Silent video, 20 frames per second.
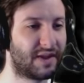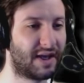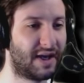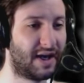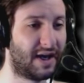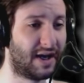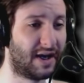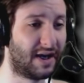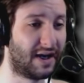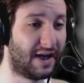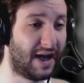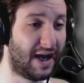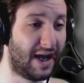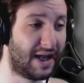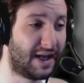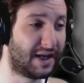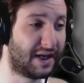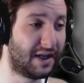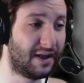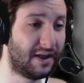Uh,
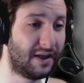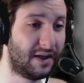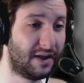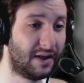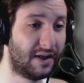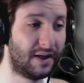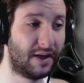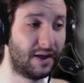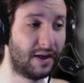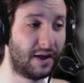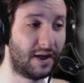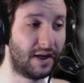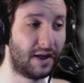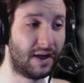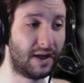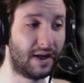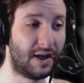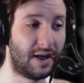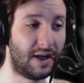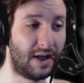and
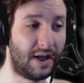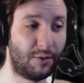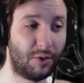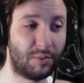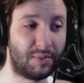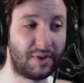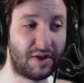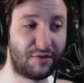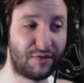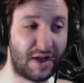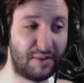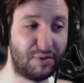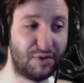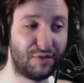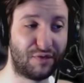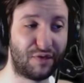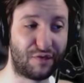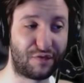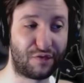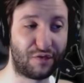it will be available
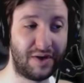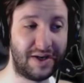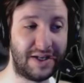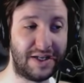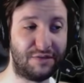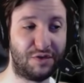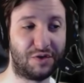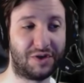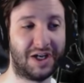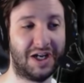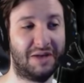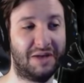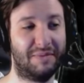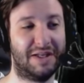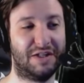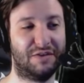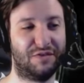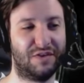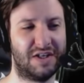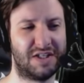for free if you claim
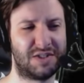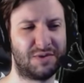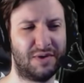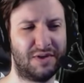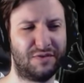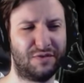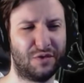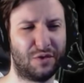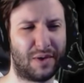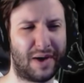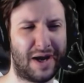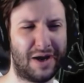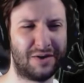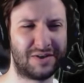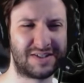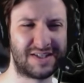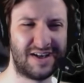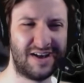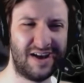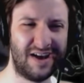it the first 24
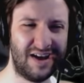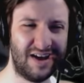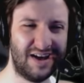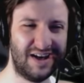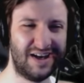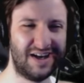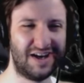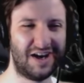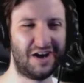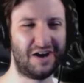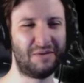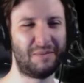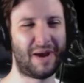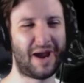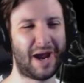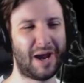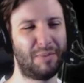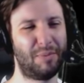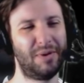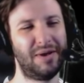hours. I'm
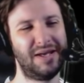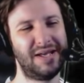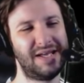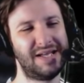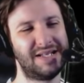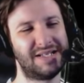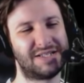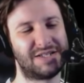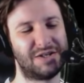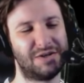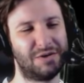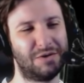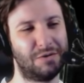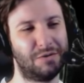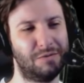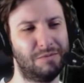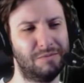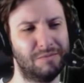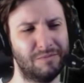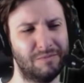happy
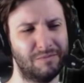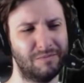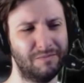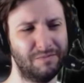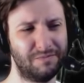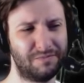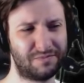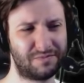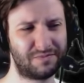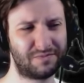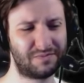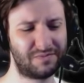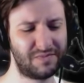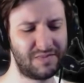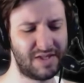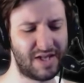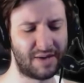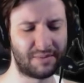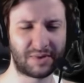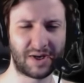to
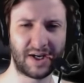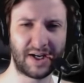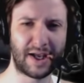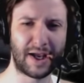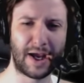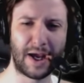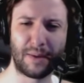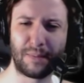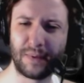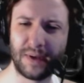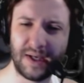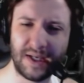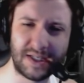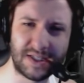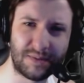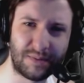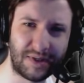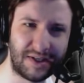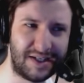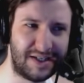I'm kind of happy
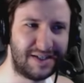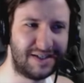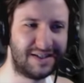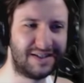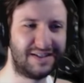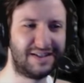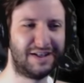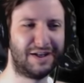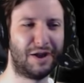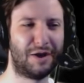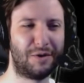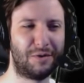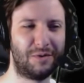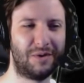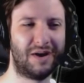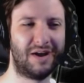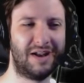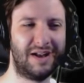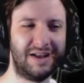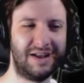to be, you know,
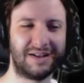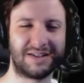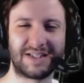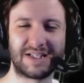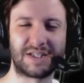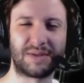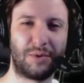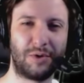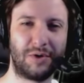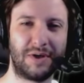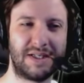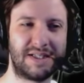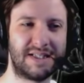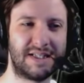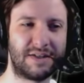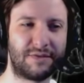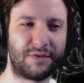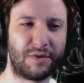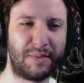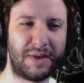a little
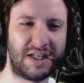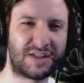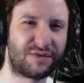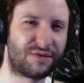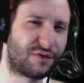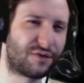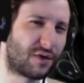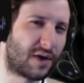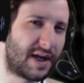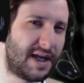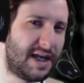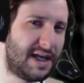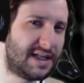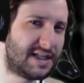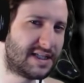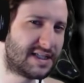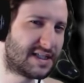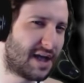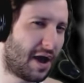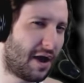disappointed if it means free
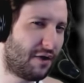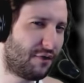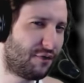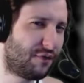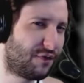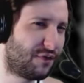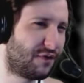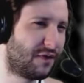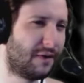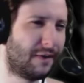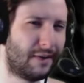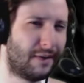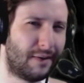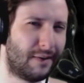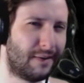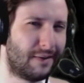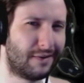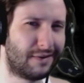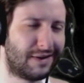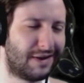stuff,
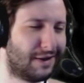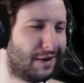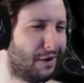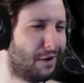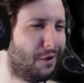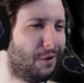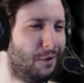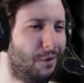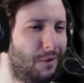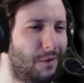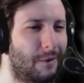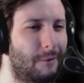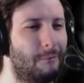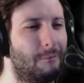you know?